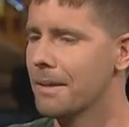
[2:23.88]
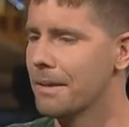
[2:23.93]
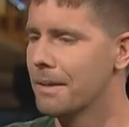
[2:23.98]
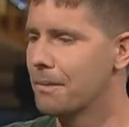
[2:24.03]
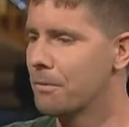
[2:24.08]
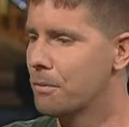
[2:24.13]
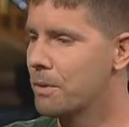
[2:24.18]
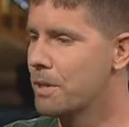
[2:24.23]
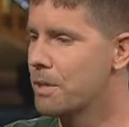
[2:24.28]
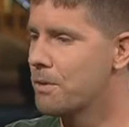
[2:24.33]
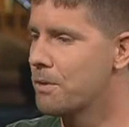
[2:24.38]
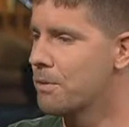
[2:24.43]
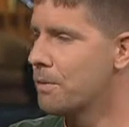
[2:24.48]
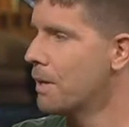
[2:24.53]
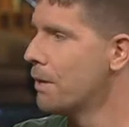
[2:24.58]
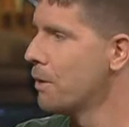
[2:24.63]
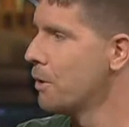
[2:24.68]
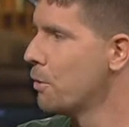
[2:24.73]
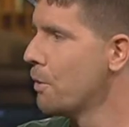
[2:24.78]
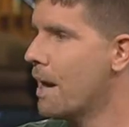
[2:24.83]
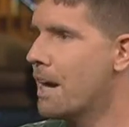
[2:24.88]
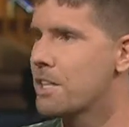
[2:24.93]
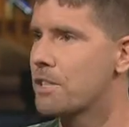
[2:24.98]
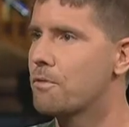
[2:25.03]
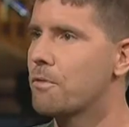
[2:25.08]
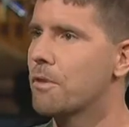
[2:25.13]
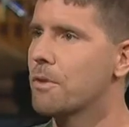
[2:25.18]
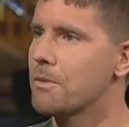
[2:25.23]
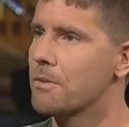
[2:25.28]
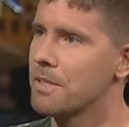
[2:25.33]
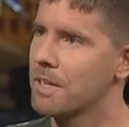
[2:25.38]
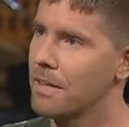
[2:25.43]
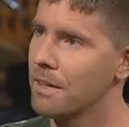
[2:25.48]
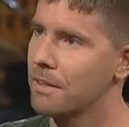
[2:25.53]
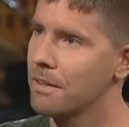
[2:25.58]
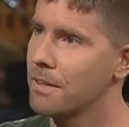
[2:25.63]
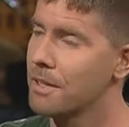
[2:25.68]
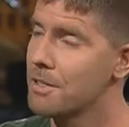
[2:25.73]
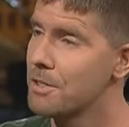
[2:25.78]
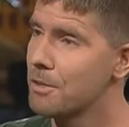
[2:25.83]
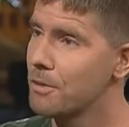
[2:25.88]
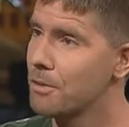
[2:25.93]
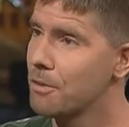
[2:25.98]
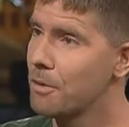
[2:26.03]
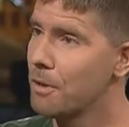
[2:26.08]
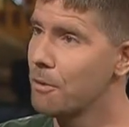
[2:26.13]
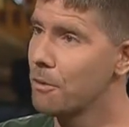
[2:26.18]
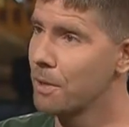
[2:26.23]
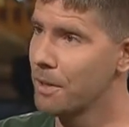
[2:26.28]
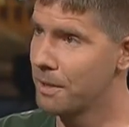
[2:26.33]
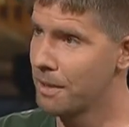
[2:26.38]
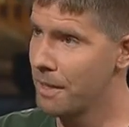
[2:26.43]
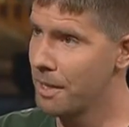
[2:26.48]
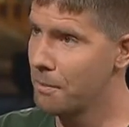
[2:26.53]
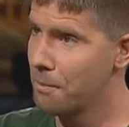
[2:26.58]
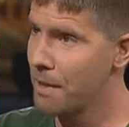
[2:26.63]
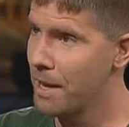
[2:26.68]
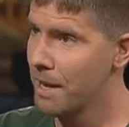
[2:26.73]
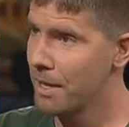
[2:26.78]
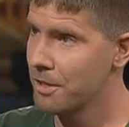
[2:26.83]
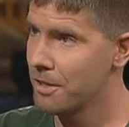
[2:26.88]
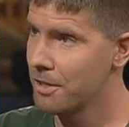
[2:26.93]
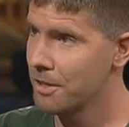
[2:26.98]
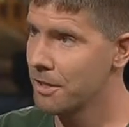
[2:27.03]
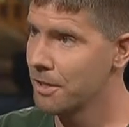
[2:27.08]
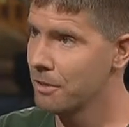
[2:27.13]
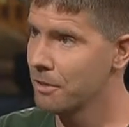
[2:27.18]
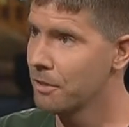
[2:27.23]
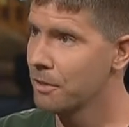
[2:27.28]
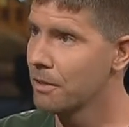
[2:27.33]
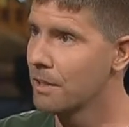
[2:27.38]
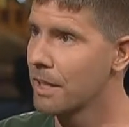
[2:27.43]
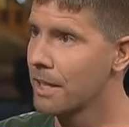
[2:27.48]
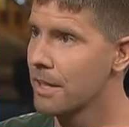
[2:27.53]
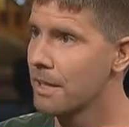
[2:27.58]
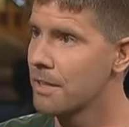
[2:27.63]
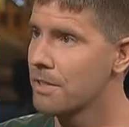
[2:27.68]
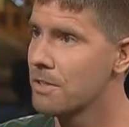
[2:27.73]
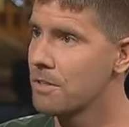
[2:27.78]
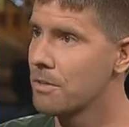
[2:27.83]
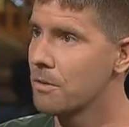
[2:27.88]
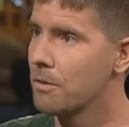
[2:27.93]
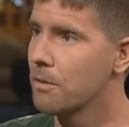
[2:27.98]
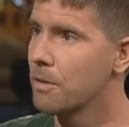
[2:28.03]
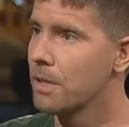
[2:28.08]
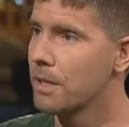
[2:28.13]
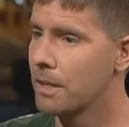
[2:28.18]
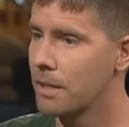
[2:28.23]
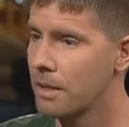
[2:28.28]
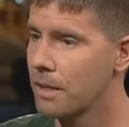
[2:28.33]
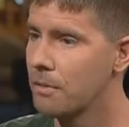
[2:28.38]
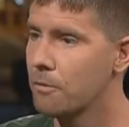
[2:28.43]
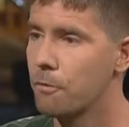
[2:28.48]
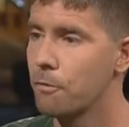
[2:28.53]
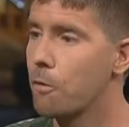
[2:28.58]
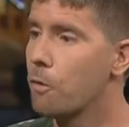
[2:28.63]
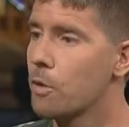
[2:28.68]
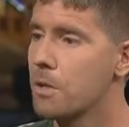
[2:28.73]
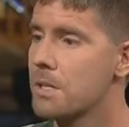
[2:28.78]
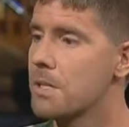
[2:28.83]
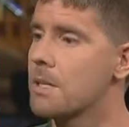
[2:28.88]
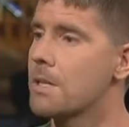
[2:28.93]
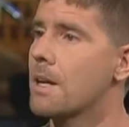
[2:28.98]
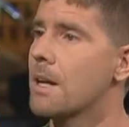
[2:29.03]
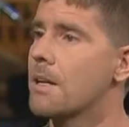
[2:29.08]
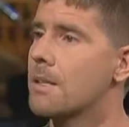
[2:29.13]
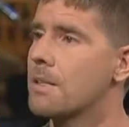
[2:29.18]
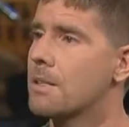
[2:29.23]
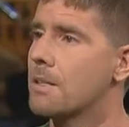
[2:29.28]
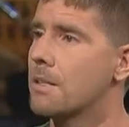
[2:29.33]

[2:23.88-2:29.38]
when you ask for those kind of things, you don't know what kind of package it's going to look like, and so it forces us.